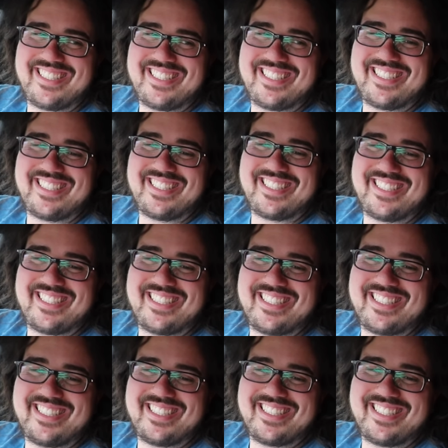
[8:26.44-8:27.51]

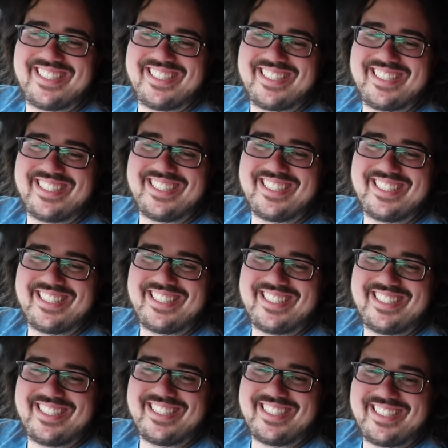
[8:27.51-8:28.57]

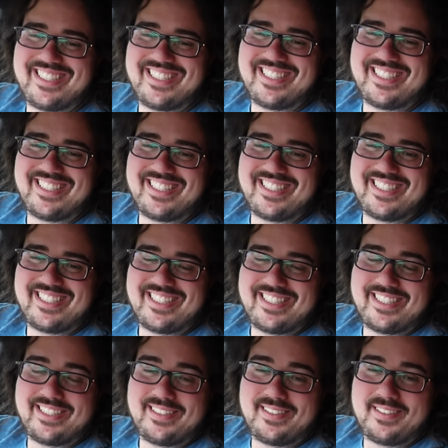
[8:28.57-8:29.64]

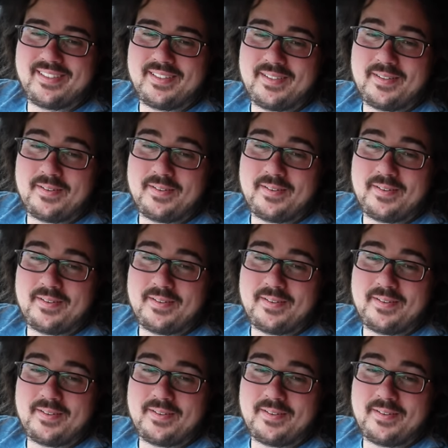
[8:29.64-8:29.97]
This person isn't speaking.